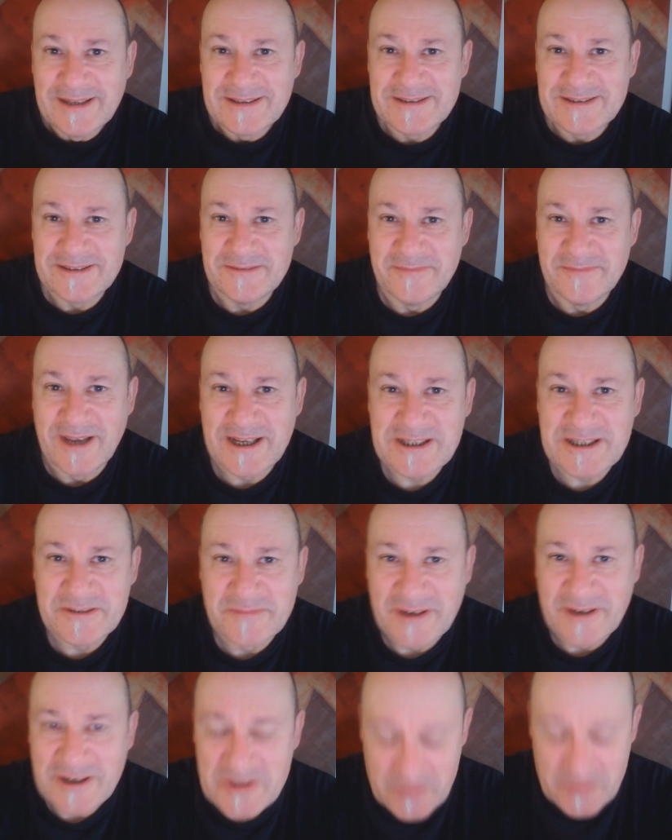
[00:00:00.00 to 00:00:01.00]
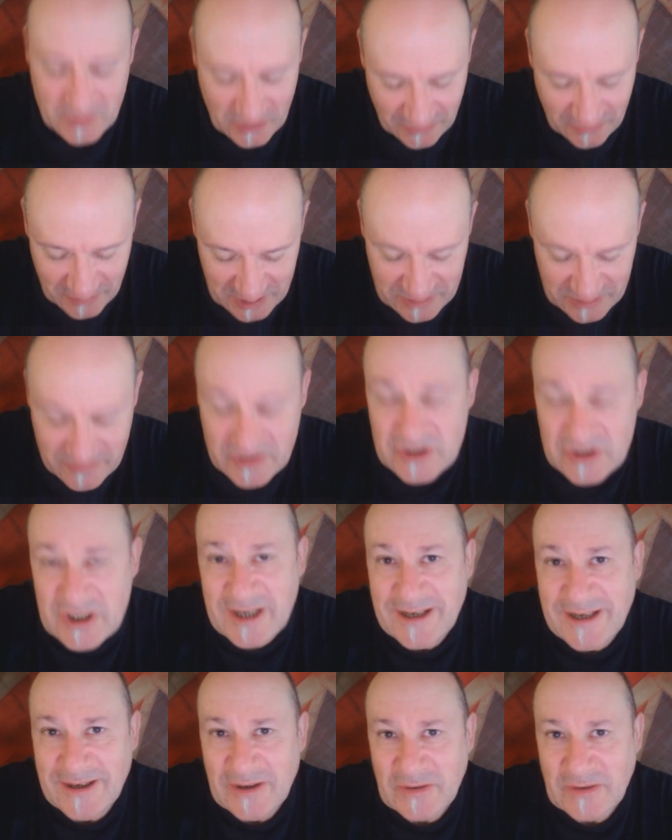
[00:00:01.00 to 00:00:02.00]
to maximise profits for
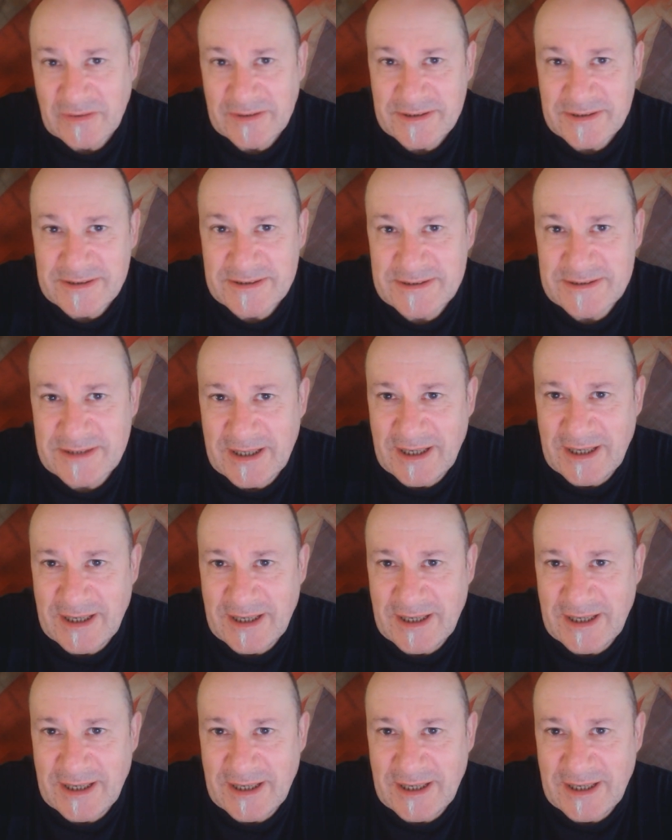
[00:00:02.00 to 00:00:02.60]
shareholders.